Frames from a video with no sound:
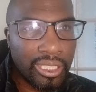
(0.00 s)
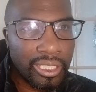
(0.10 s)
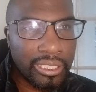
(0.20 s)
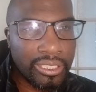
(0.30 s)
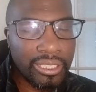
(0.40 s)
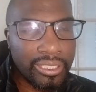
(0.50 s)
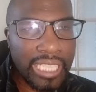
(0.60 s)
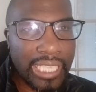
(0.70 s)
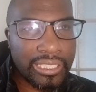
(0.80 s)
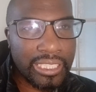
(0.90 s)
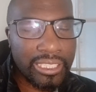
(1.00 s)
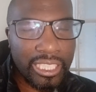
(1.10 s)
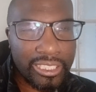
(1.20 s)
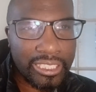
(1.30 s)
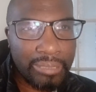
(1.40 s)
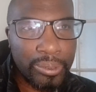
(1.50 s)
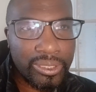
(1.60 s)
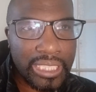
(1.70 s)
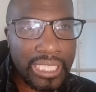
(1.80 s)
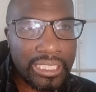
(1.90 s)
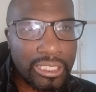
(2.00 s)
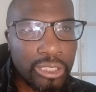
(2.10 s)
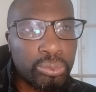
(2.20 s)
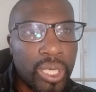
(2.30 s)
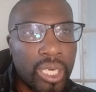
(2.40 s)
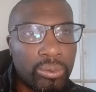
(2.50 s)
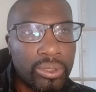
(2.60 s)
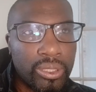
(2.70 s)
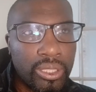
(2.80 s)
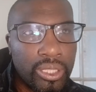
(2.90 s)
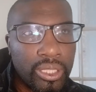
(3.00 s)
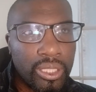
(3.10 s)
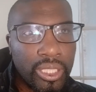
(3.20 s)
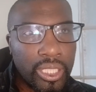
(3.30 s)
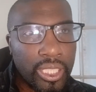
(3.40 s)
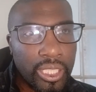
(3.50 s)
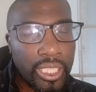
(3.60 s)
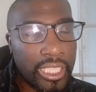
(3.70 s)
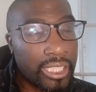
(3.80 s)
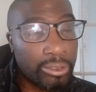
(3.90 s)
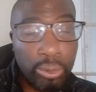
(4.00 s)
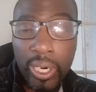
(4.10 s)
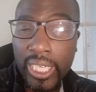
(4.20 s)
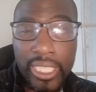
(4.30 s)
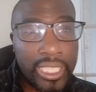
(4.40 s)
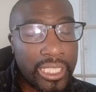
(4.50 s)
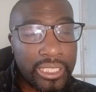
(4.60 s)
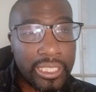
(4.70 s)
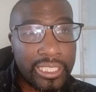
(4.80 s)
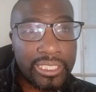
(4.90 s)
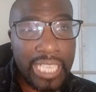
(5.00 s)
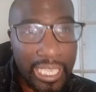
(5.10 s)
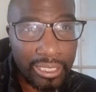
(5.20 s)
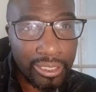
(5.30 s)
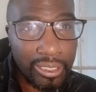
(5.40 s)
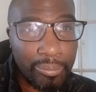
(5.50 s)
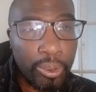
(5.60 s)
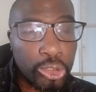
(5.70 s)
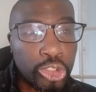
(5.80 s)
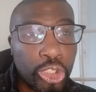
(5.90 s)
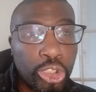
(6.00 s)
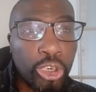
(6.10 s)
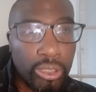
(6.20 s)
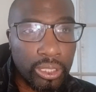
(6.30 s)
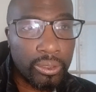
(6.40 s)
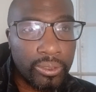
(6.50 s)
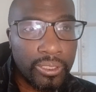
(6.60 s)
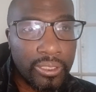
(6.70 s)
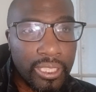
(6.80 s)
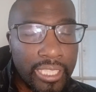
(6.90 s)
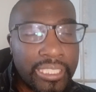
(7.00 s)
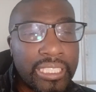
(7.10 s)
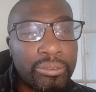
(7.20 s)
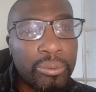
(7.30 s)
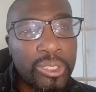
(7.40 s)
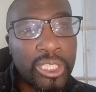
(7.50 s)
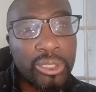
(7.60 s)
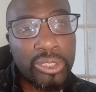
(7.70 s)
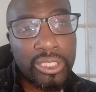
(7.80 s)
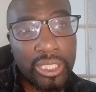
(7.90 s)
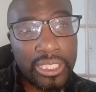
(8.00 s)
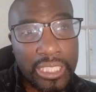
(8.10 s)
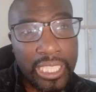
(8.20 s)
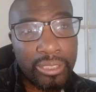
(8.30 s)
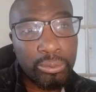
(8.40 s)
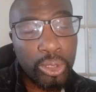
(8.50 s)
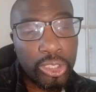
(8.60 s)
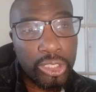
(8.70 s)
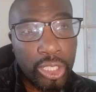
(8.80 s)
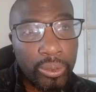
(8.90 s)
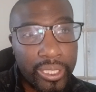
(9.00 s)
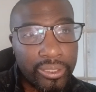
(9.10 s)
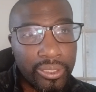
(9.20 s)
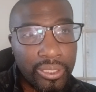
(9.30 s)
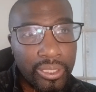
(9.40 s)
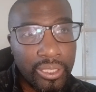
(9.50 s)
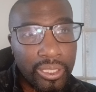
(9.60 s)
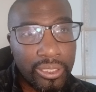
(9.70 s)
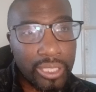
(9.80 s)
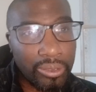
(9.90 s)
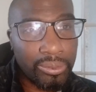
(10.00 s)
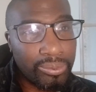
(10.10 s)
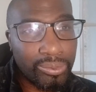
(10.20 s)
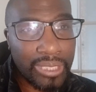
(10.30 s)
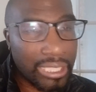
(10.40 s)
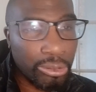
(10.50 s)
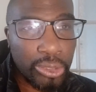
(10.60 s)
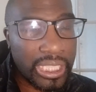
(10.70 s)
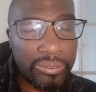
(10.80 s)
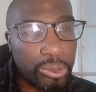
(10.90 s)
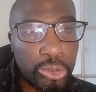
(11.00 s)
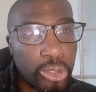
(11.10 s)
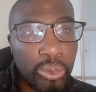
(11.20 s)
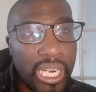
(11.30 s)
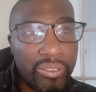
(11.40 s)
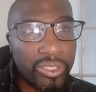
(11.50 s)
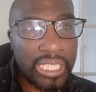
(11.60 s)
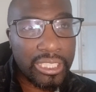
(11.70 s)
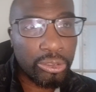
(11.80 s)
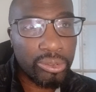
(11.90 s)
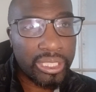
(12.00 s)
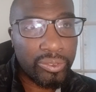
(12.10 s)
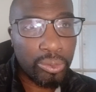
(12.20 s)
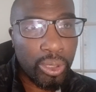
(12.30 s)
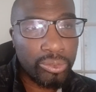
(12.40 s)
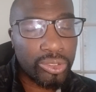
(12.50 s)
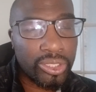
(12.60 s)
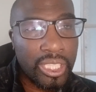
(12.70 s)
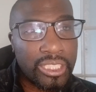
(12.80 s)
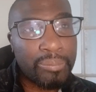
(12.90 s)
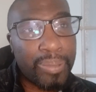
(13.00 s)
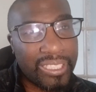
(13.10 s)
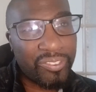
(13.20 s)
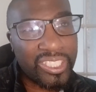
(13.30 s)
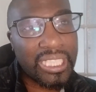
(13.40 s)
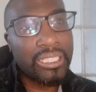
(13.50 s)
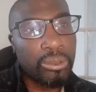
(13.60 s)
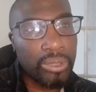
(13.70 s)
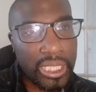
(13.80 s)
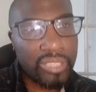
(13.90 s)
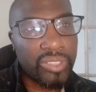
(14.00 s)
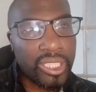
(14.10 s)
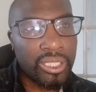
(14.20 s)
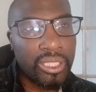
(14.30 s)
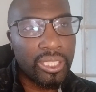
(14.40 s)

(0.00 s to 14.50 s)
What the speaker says: And that's it. And I keep on saying this as well. He can quite easily sack Postecoglou, and then everybody else is going to say, what you doing? So Daniel Levy will do whatever Daniel Levy wants to benefit Daniel Levy.